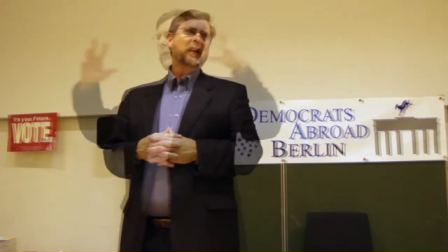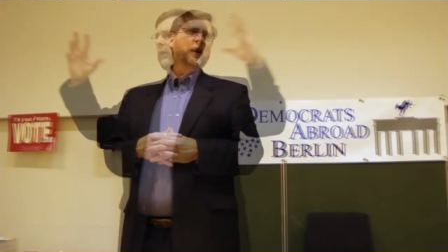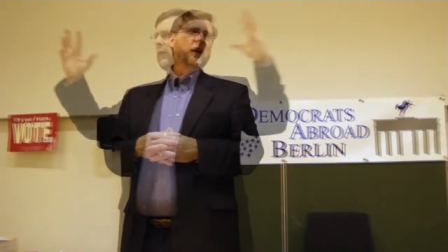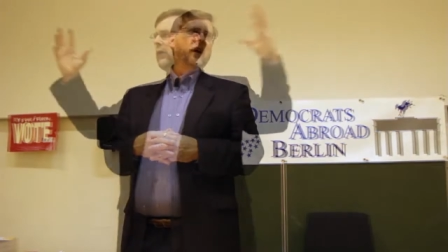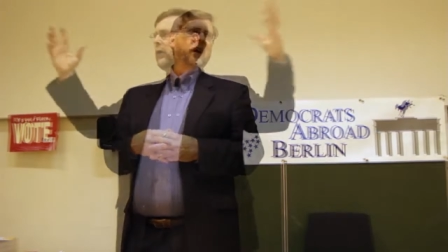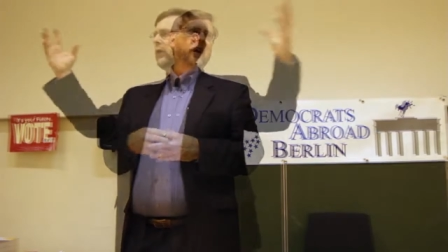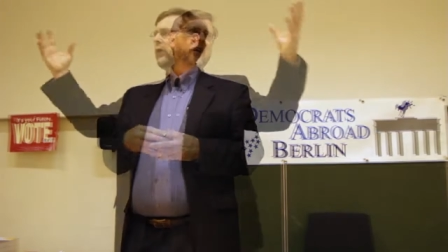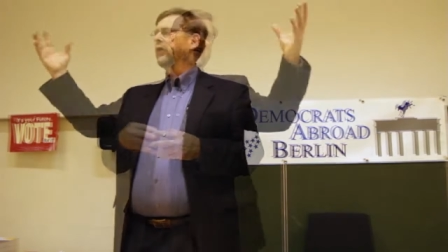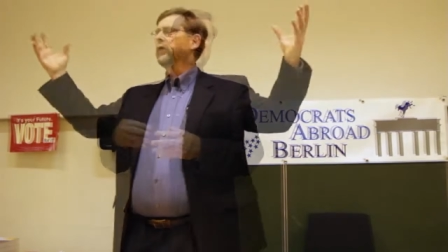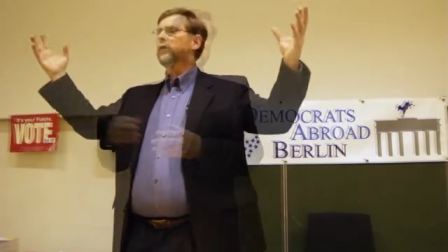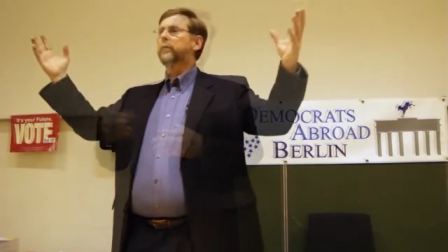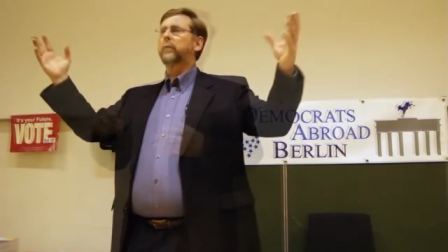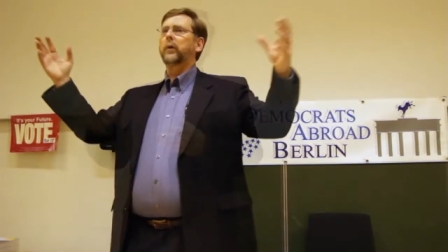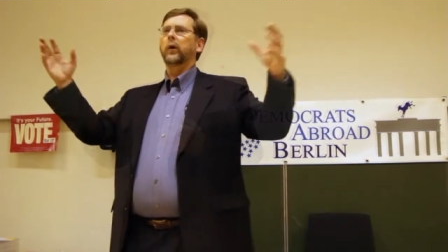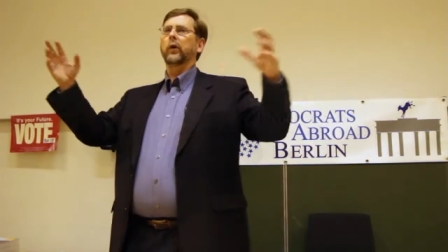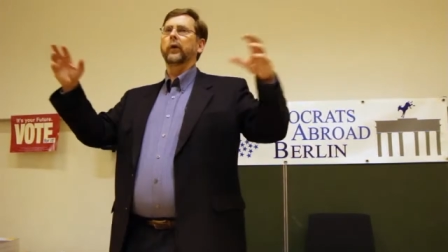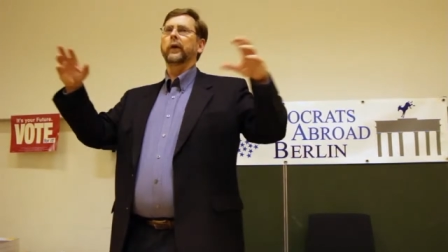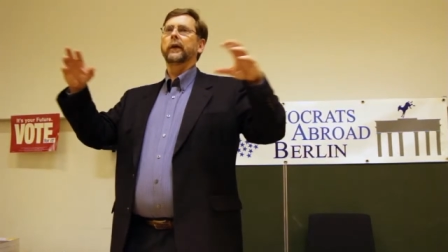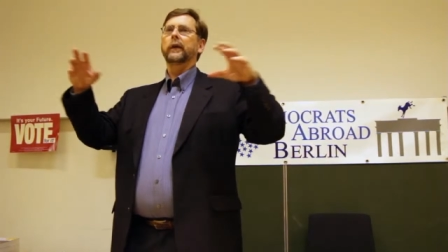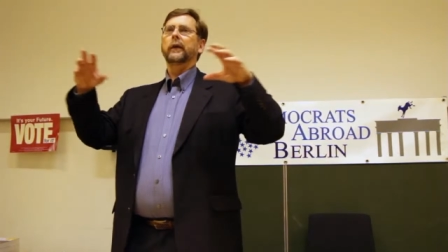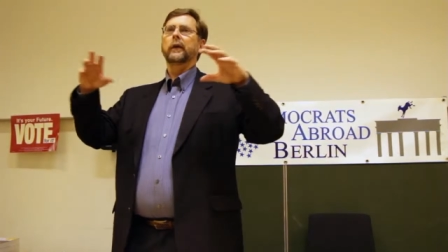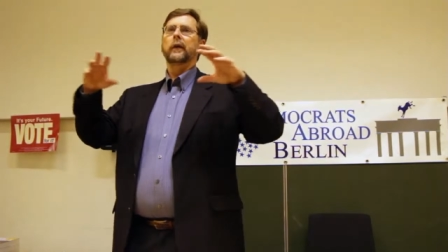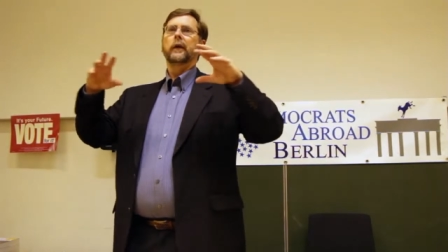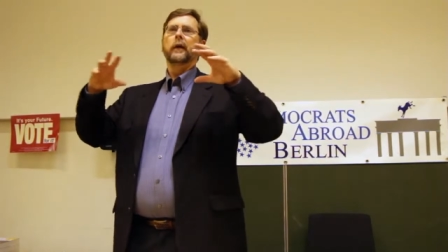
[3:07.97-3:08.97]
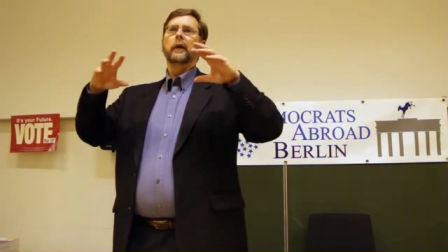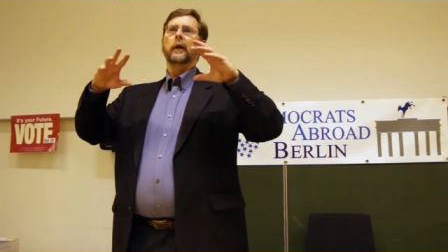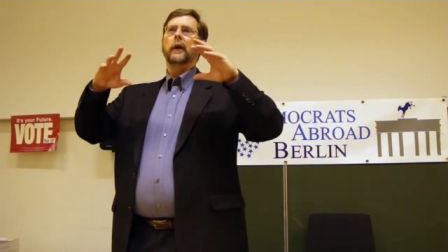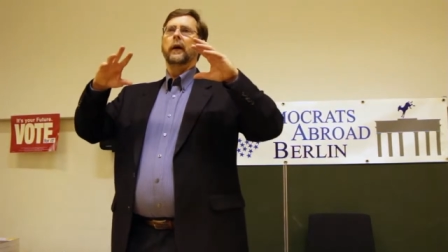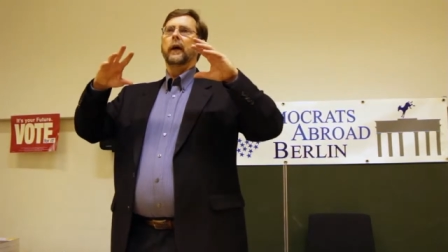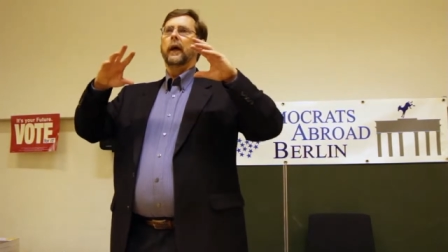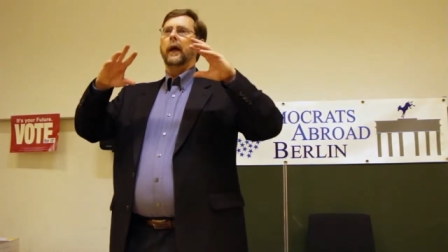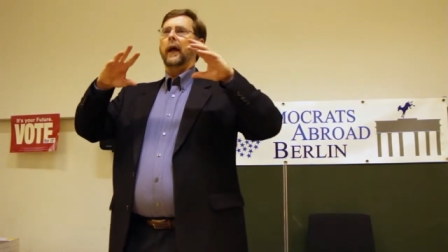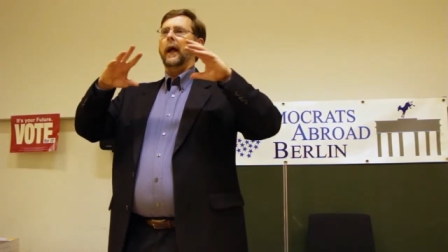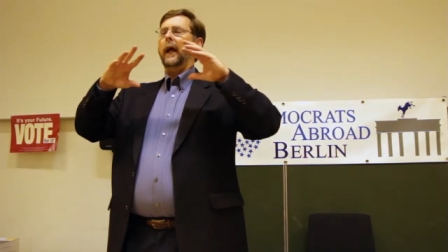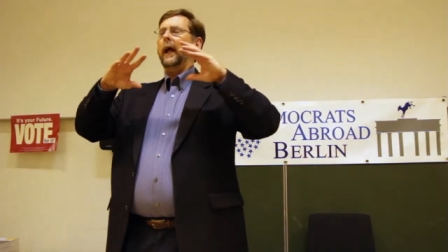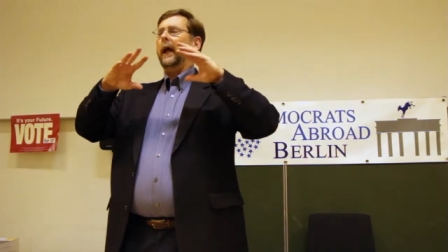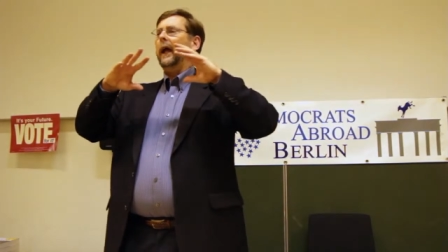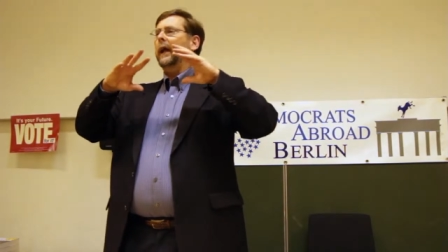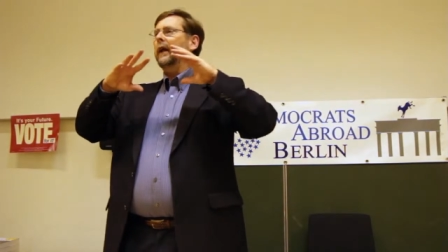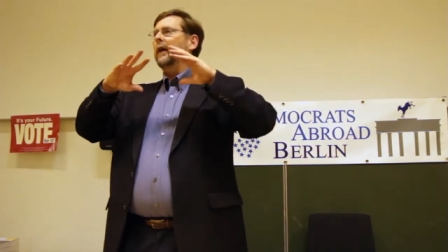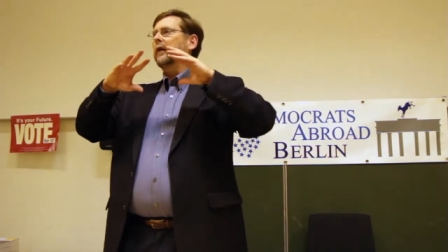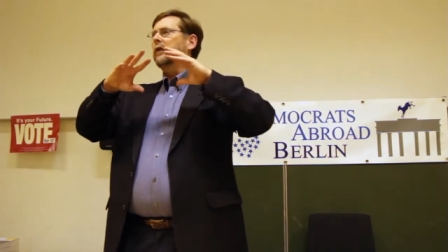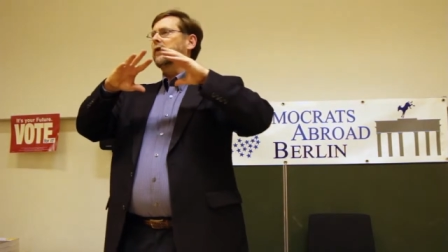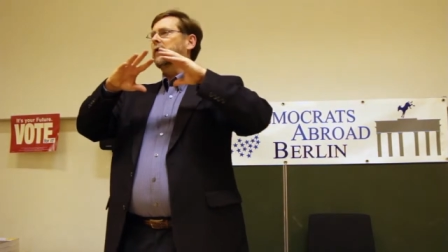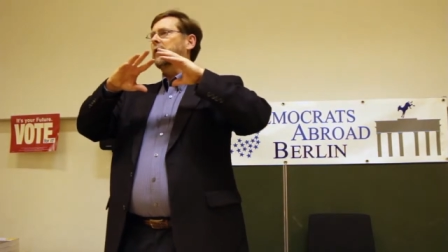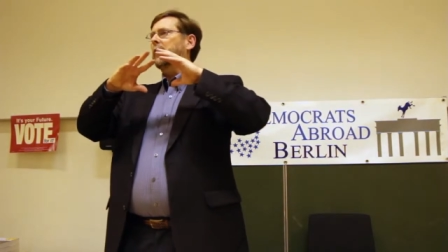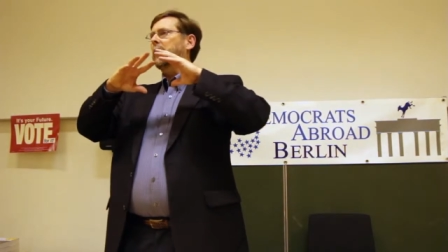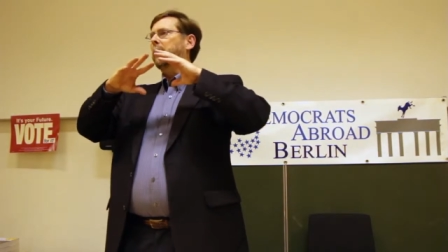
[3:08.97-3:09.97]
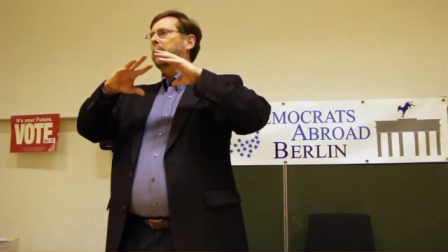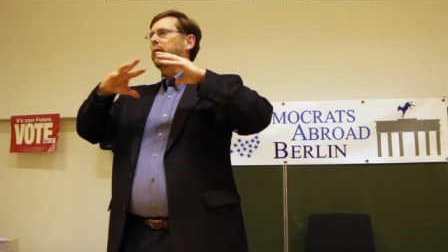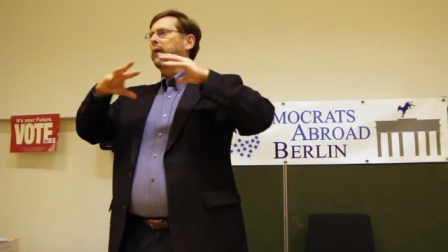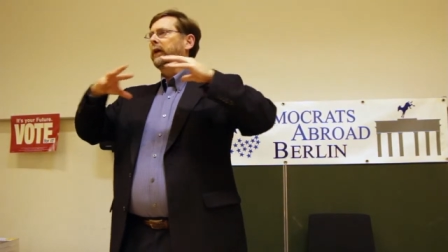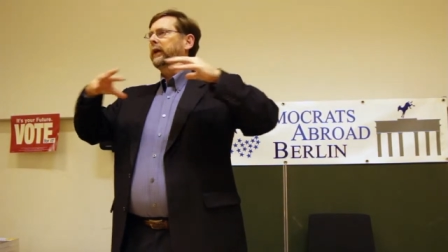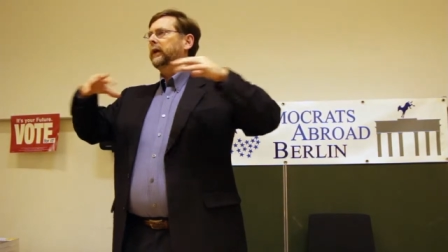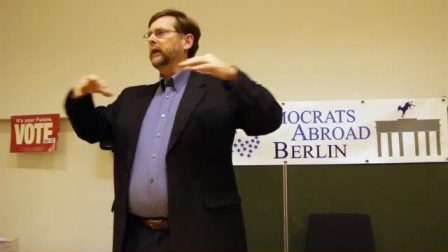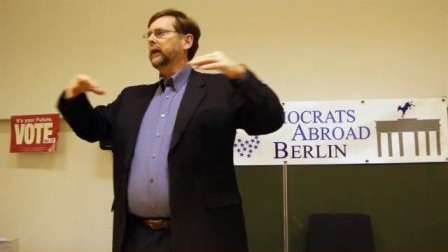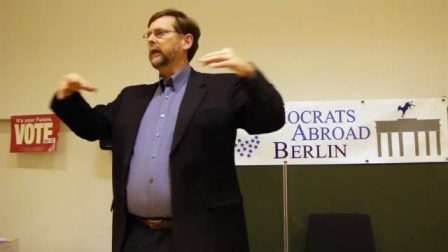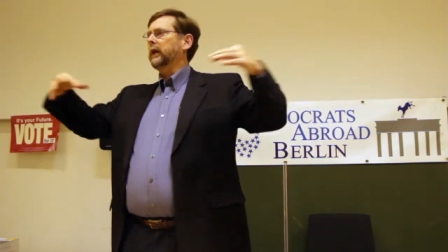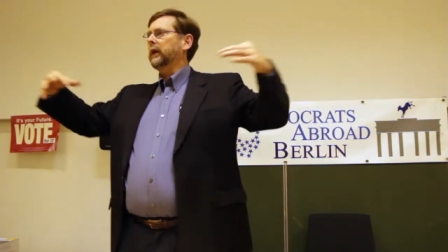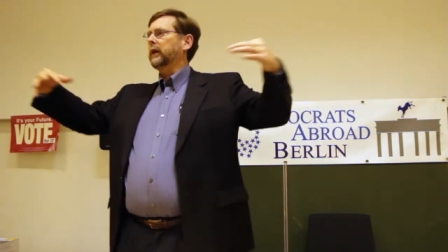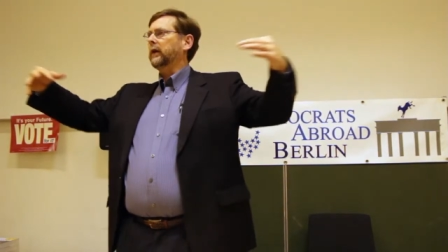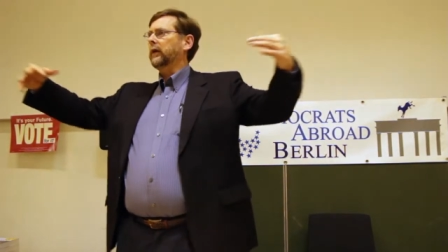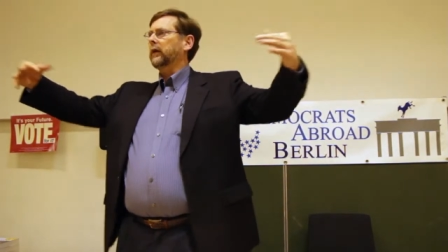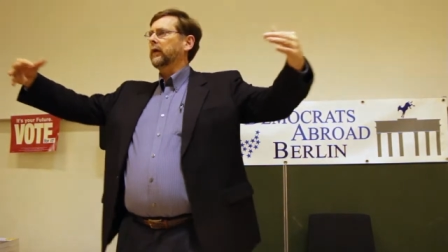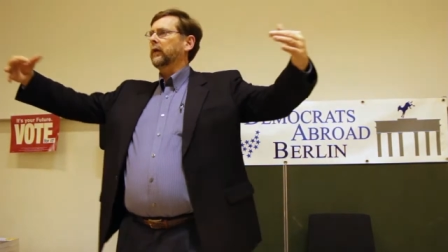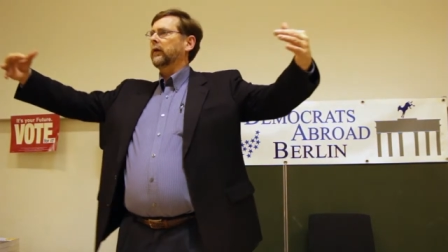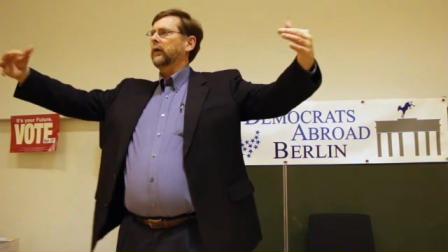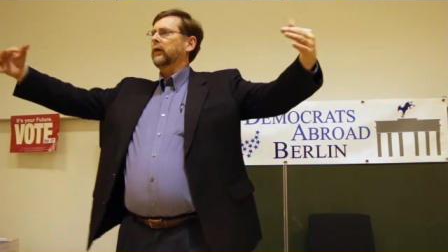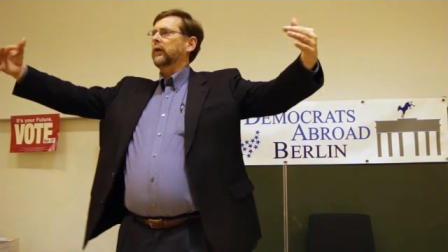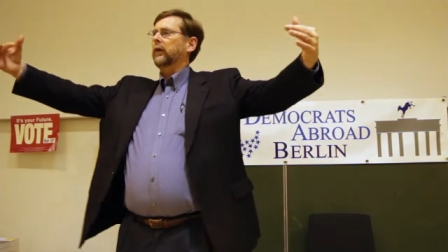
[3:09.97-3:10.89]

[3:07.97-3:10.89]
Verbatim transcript: huge building. And it's completely